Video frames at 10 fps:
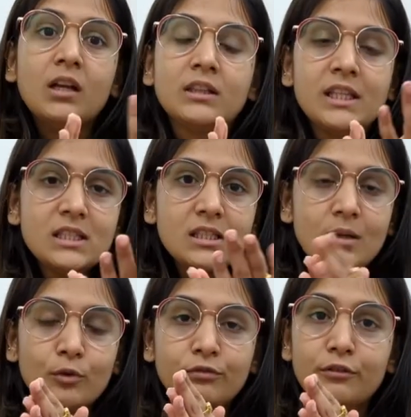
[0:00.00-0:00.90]
These are
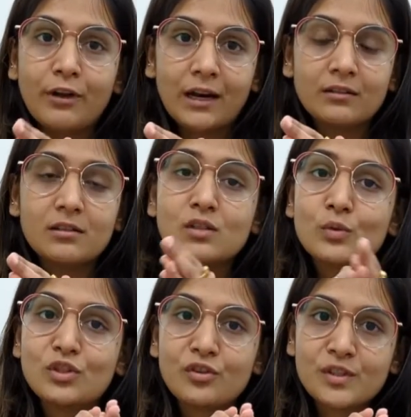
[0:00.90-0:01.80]
some of the factors
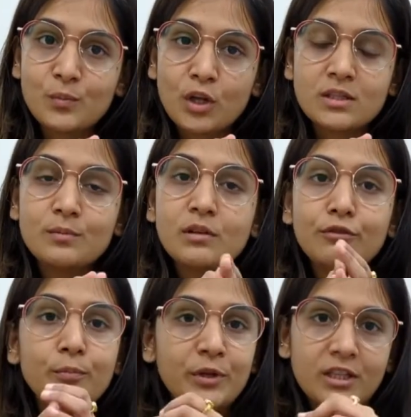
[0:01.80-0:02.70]
which are responsible
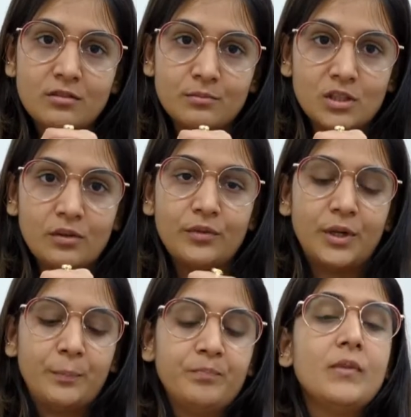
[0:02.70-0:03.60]
for preterm delivery.